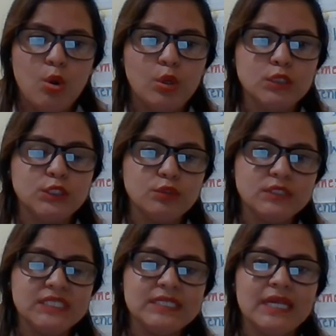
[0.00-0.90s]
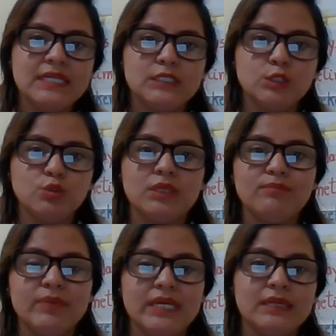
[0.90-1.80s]
something that the student
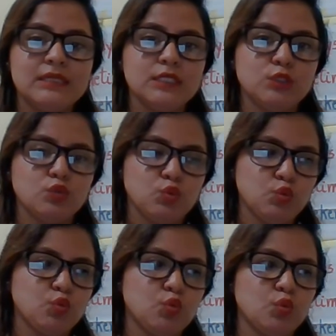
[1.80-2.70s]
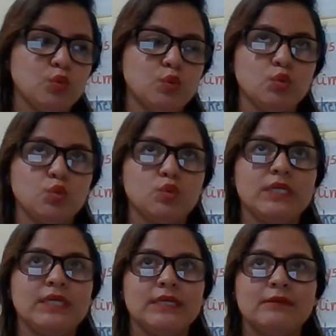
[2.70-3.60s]
pay attention to
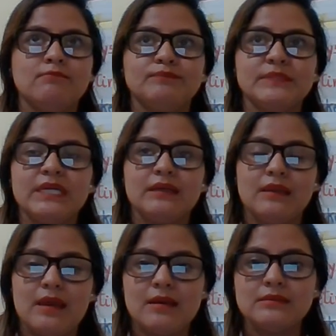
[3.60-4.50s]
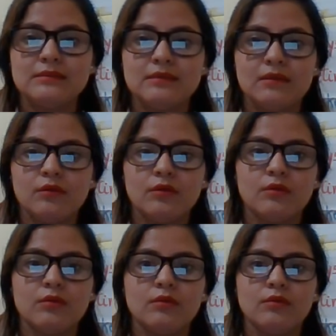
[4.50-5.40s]
the class
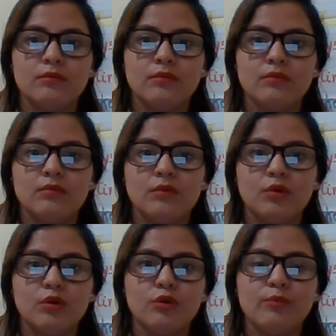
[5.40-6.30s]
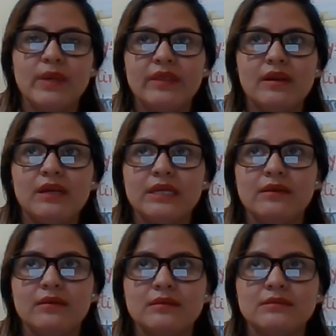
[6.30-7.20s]
or better
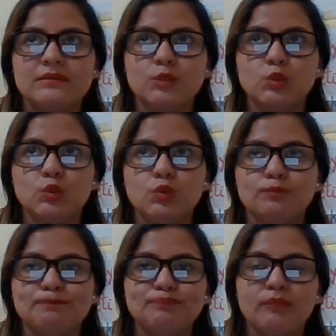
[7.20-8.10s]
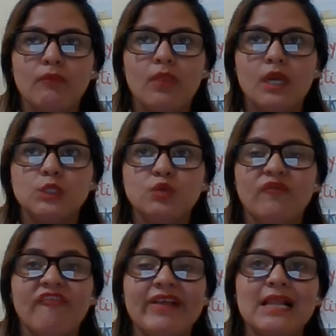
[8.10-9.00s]
is to
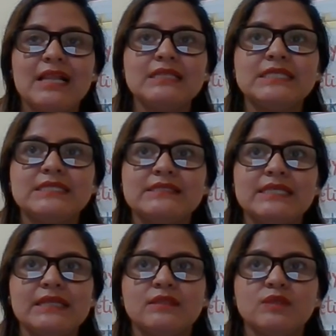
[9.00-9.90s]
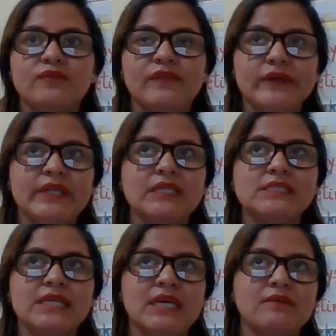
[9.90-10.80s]
feel to feel
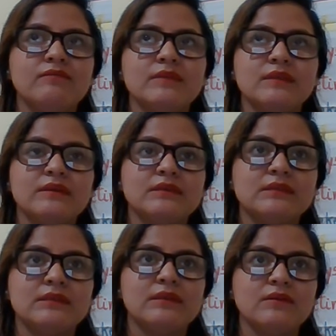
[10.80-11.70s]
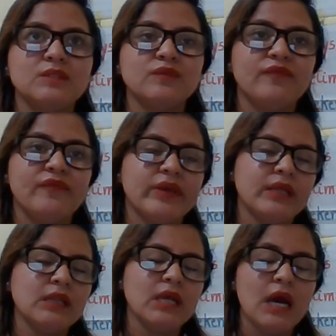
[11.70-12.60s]
sense to
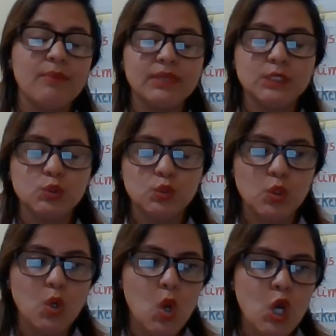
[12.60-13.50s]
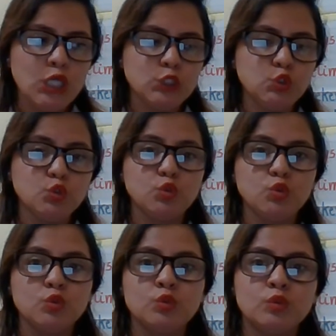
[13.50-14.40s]
feel happy to
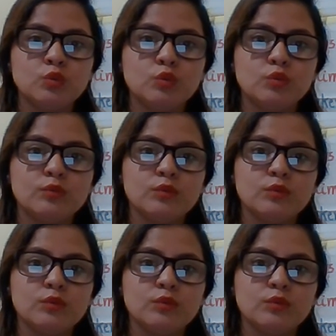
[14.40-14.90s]
to